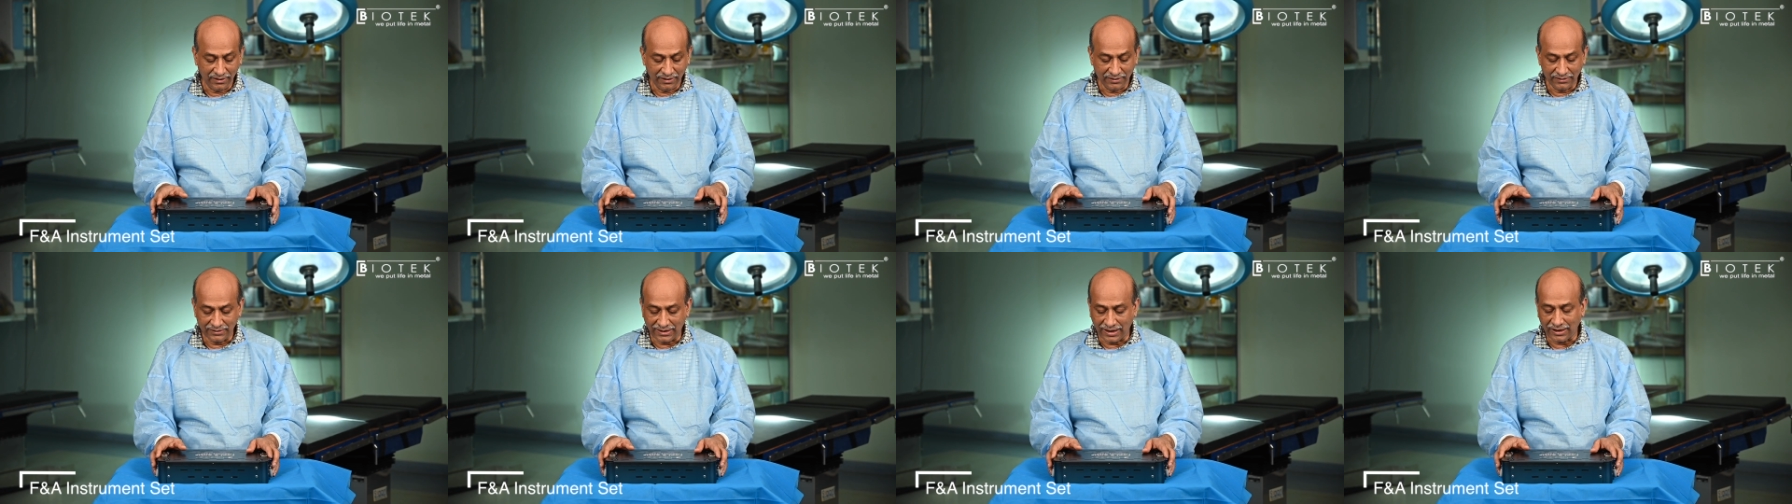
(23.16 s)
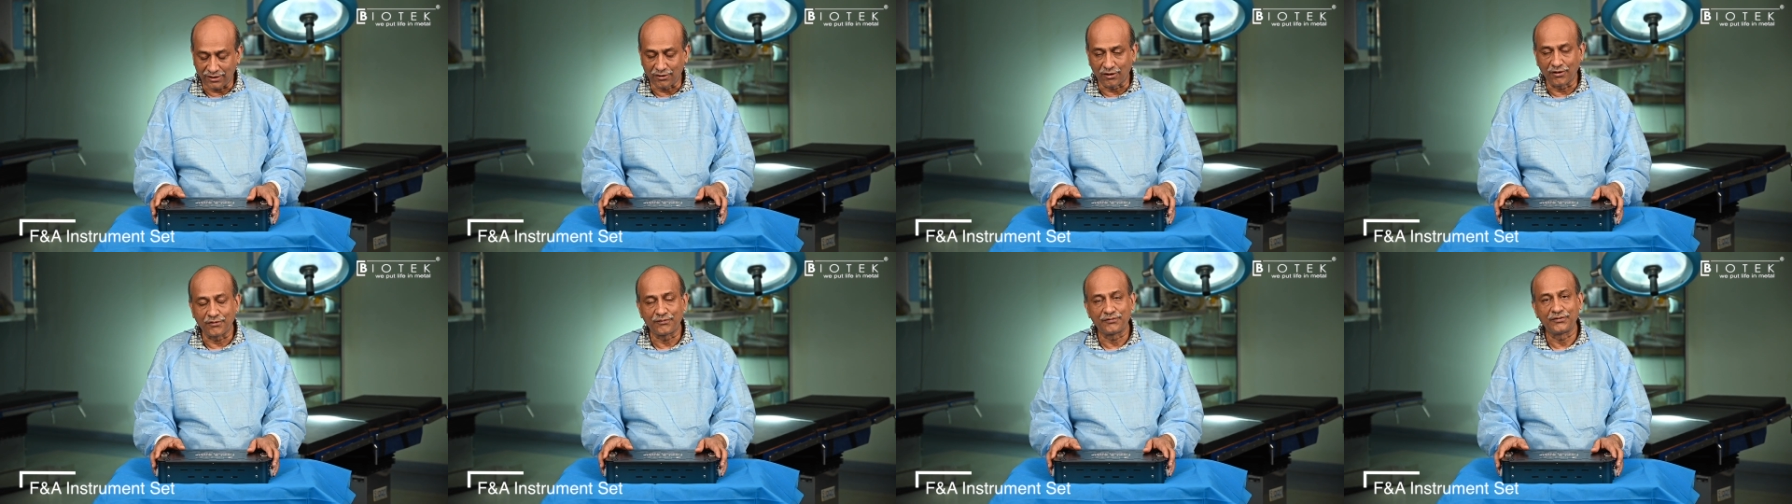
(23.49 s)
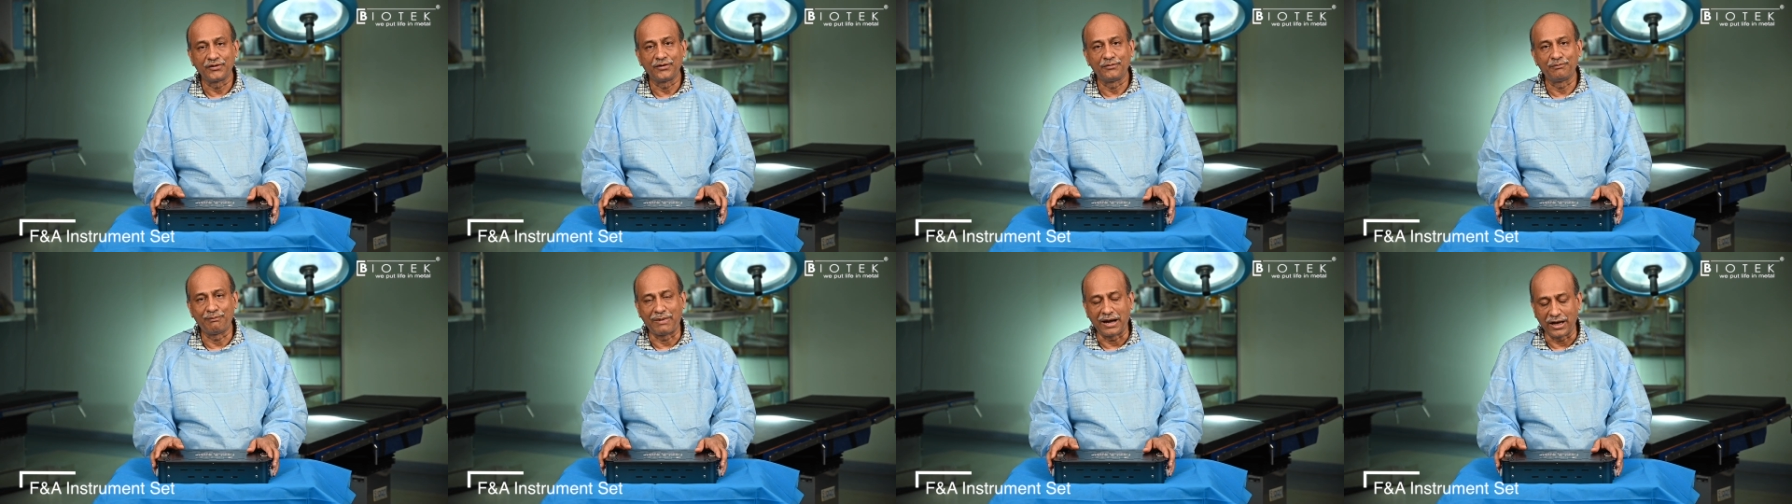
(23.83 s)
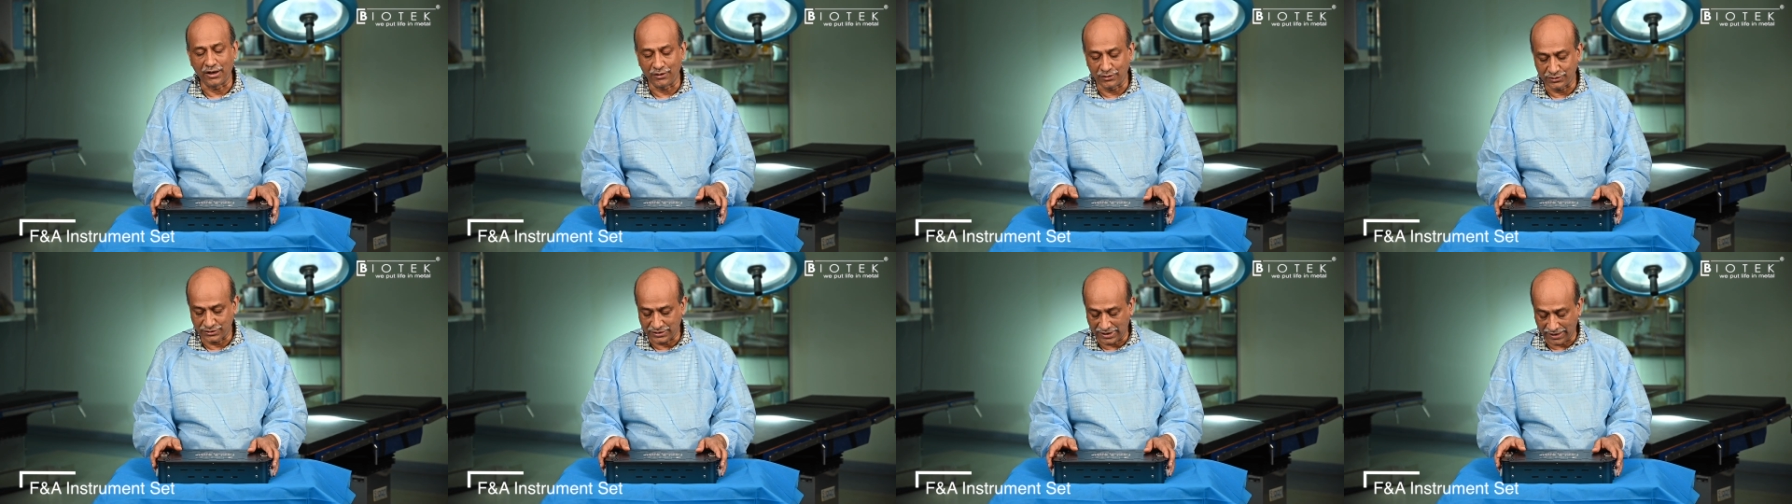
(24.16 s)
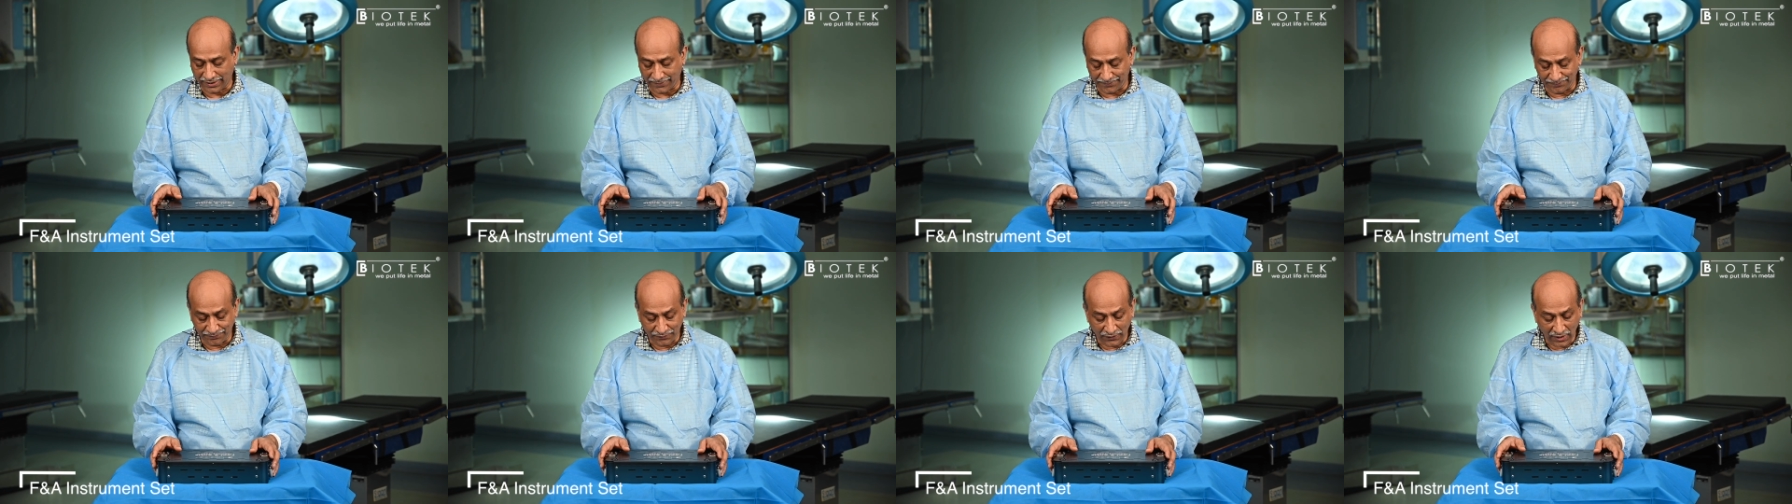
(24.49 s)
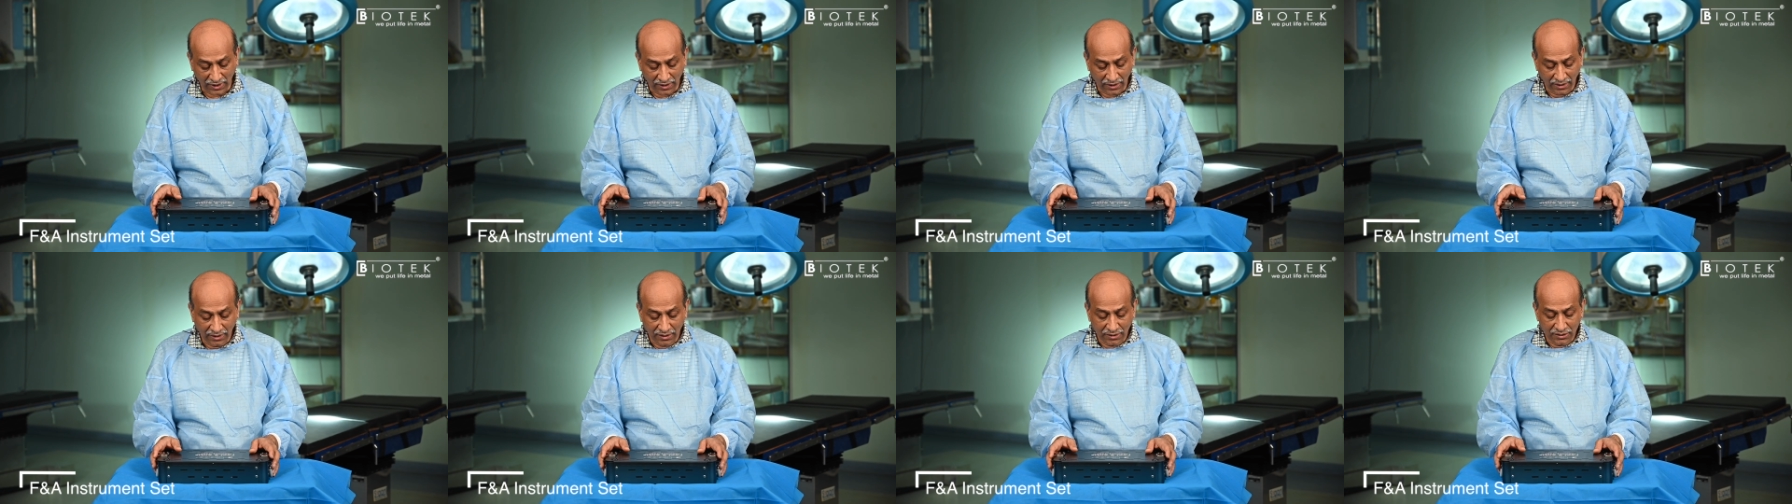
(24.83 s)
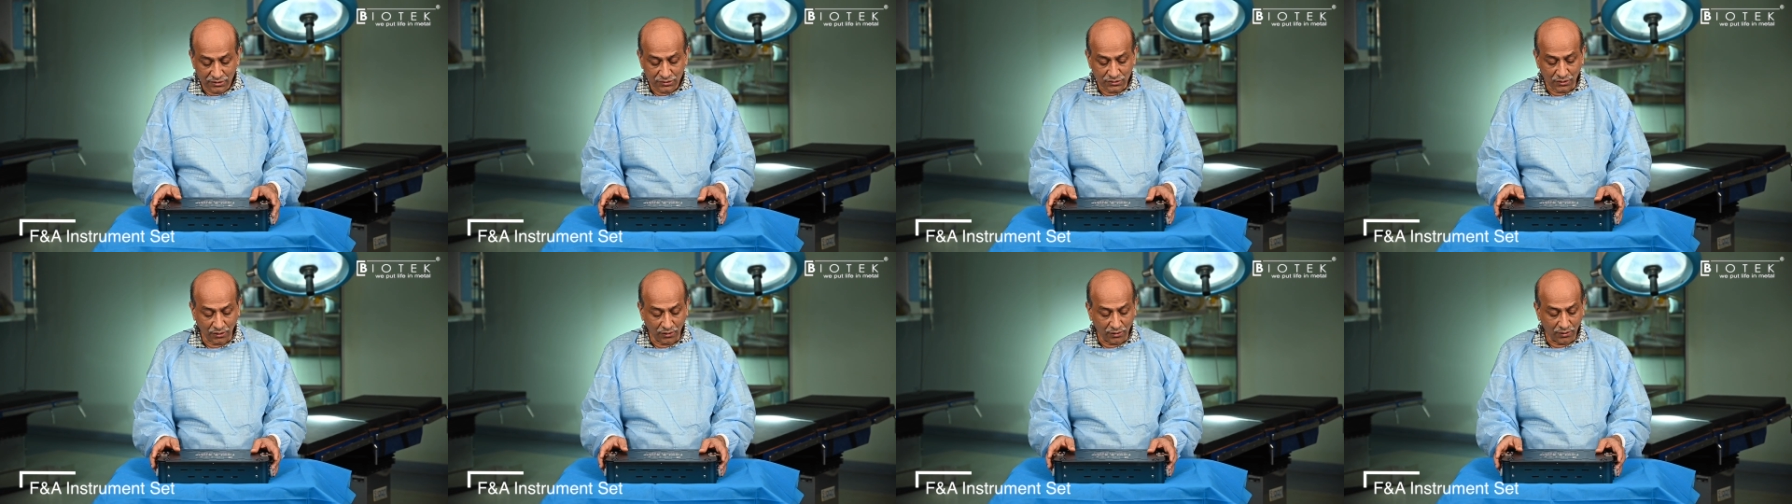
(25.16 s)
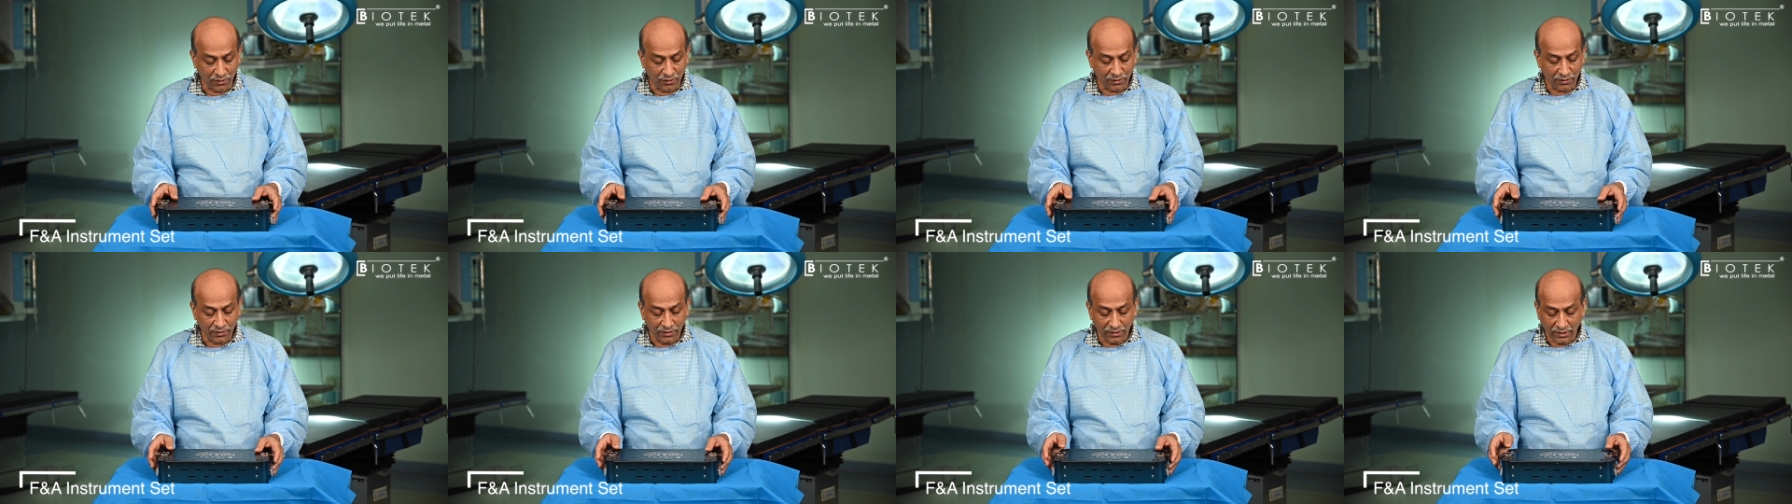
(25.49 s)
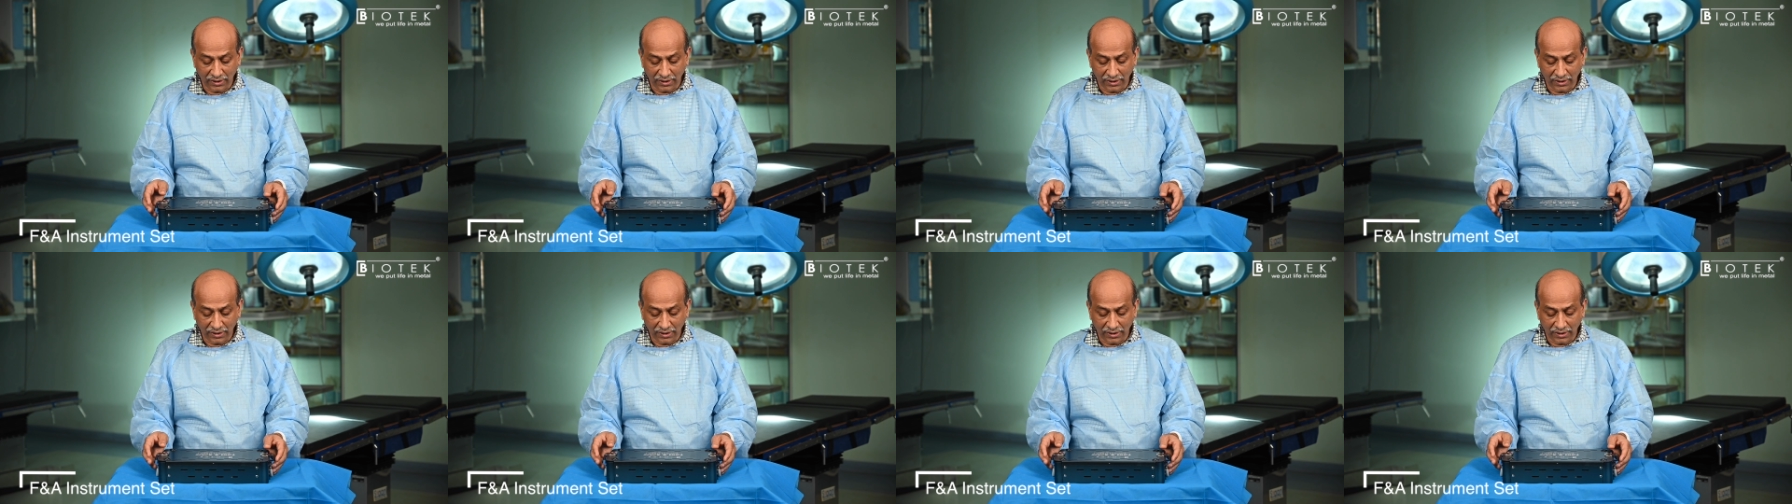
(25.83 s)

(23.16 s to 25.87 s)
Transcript: that of Biotek. So